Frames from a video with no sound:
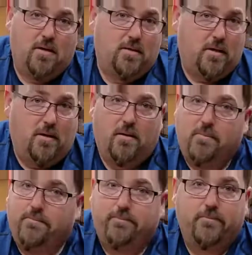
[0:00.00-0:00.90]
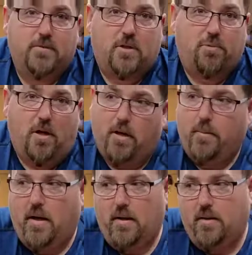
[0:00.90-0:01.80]
to plug
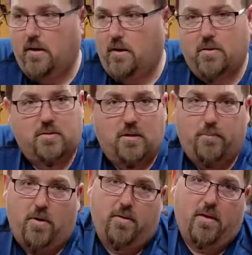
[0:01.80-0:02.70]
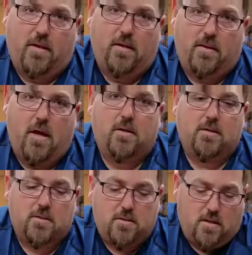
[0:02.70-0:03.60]
them in and then go to sleep or anything like that.
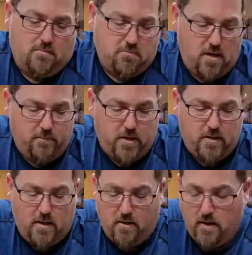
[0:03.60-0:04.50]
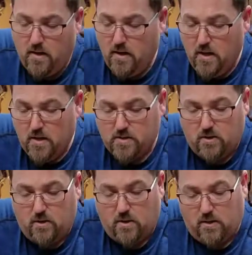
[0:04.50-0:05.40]
Just be in the area so
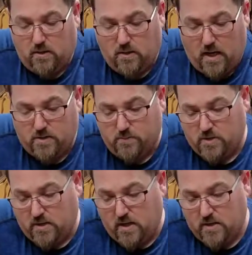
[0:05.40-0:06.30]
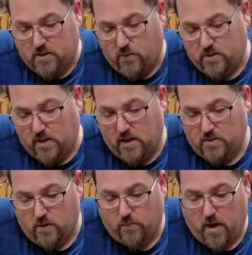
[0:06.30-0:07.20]
you can catch them just in case there was any
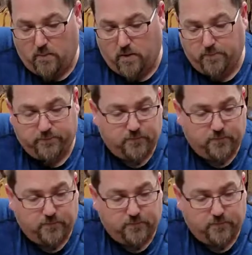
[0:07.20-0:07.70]
sort of problem.